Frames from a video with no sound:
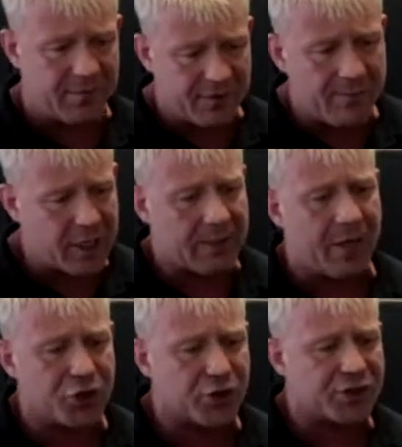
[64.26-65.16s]
and feel better
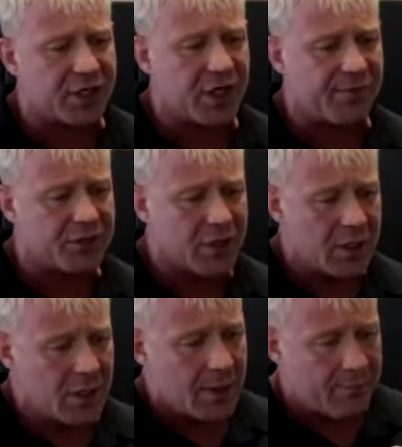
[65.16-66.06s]
about yourselves,
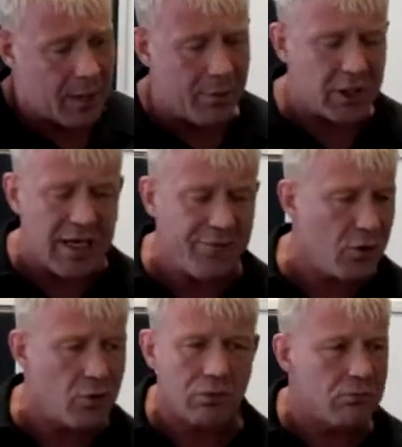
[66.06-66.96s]
but I'm going to give
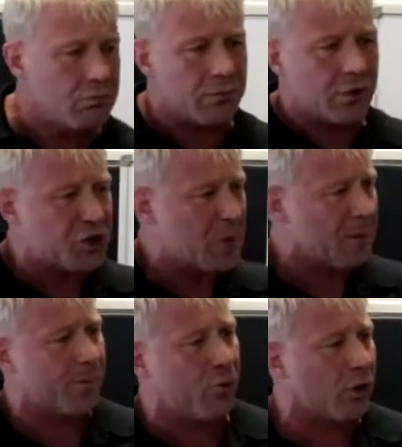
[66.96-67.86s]
you a
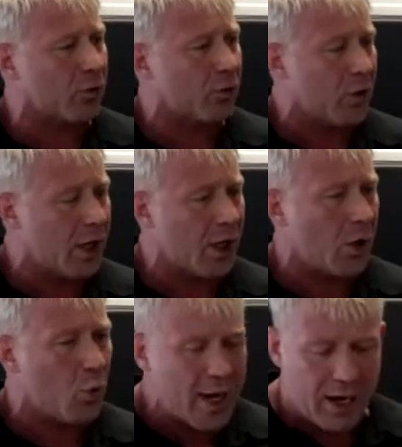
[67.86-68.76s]
super important
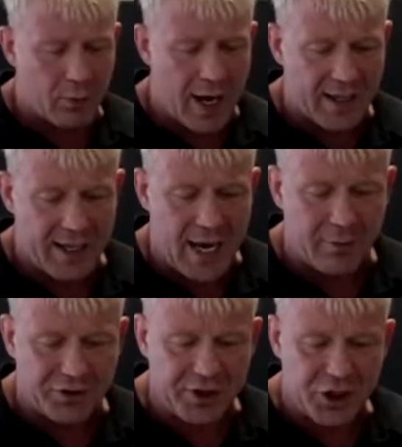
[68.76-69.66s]
way right now. I'm
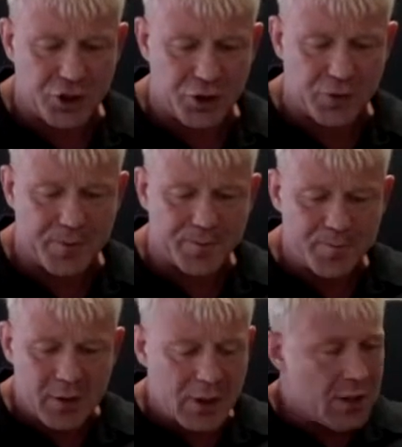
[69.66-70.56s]
going to teach you
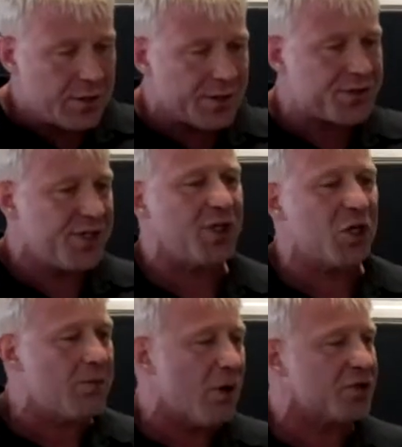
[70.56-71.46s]
the
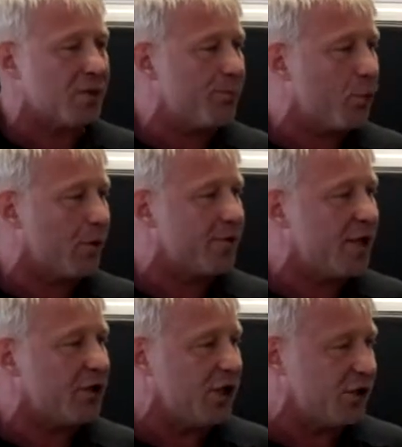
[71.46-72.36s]
single most important
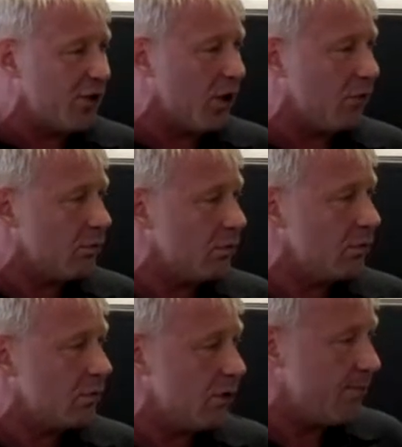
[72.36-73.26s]
thing you need to know
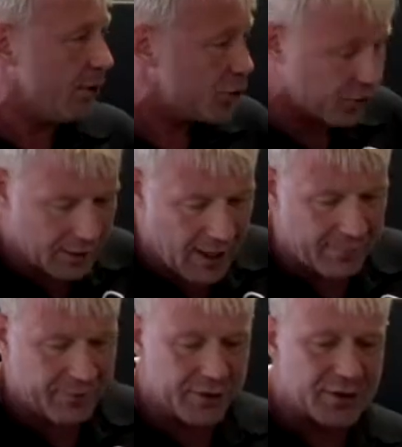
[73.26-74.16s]
to build your
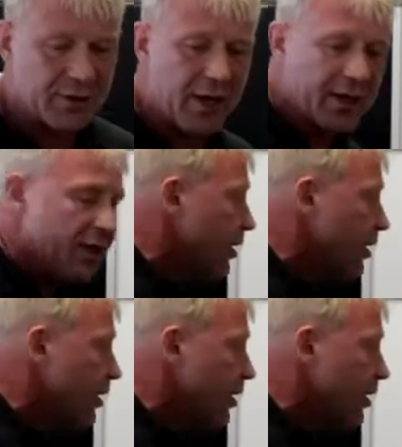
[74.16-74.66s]
confidence, all right?